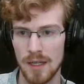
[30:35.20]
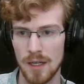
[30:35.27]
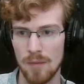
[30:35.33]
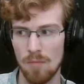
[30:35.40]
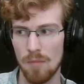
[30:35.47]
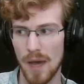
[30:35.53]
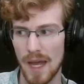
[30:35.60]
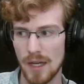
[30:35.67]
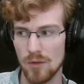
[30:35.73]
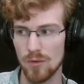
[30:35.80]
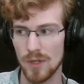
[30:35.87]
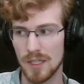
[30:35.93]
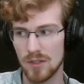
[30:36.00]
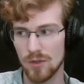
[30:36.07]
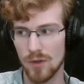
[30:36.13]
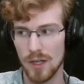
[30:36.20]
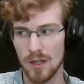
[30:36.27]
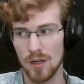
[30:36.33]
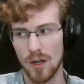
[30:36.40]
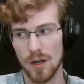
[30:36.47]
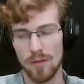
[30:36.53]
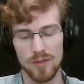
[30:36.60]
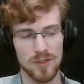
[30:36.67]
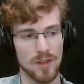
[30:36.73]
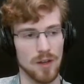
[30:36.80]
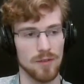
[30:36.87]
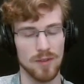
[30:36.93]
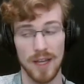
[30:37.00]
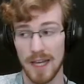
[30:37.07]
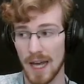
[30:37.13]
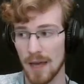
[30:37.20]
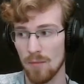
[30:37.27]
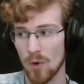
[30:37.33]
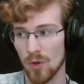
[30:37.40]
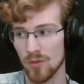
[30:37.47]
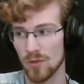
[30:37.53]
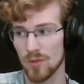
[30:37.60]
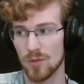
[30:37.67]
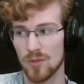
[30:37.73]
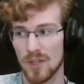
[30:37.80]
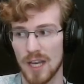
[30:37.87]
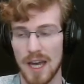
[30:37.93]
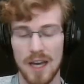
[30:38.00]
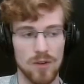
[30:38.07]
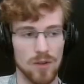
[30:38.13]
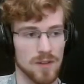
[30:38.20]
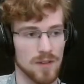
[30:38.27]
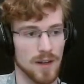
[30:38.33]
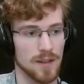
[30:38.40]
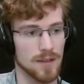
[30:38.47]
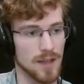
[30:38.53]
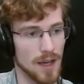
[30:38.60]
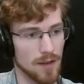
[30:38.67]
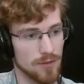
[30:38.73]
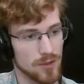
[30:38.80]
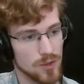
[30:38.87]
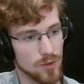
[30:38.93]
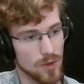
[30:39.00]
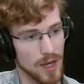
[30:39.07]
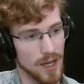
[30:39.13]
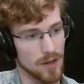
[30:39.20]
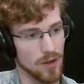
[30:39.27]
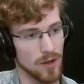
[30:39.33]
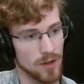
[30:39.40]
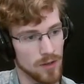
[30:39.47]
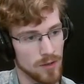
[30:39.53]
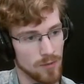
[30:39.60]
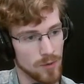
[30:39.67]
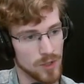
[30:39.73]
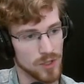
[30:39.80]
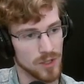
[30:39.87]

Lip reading: manually doing a lot of stuff. Like, I'm also using add-ons like the F2 add-on, which